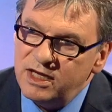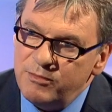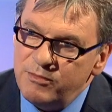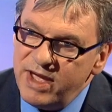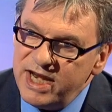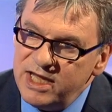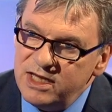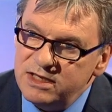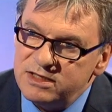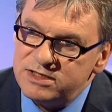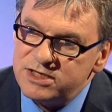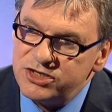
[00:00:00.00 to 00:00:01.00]
many
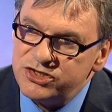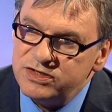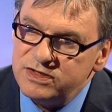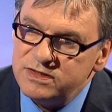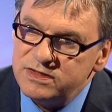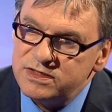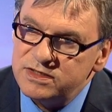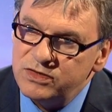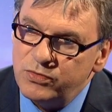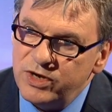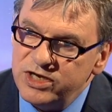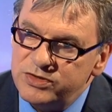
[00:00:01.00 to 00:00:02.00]
decisions
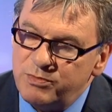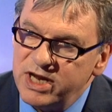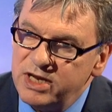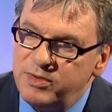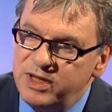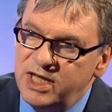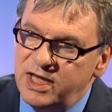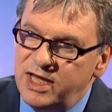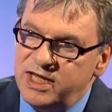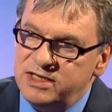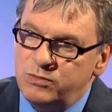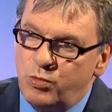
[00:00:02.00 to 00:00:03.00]
which might be,
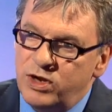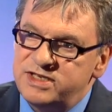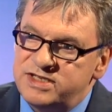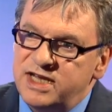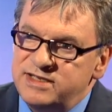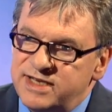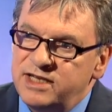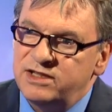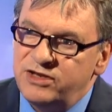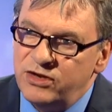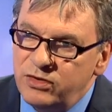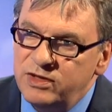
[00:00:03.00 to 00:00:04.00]
in one sense,
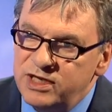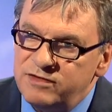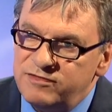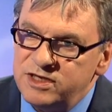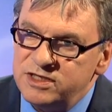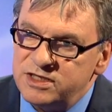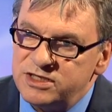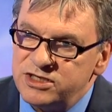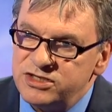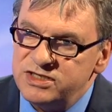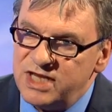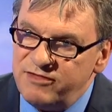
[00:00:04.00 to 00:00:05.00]
England-only
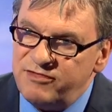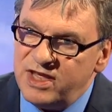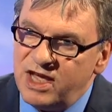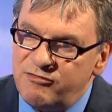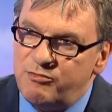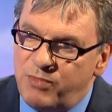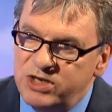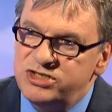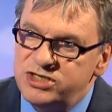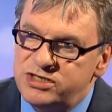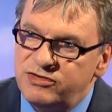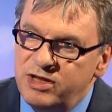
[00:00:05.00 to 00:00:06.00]
decisions, if they have
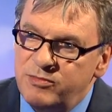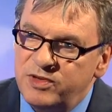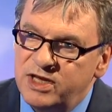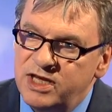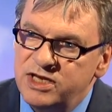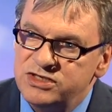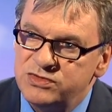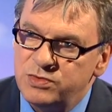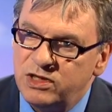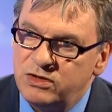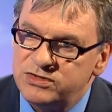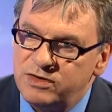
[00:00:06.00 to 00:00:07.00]
budgetary implications,
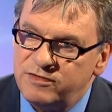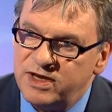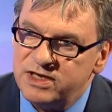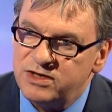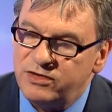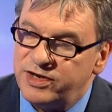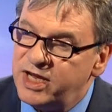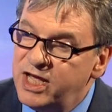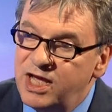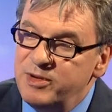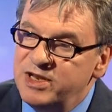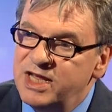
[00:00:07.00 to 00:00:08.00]
will also affect Scotland.
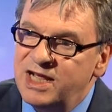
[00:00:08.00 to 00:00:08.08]
I mean,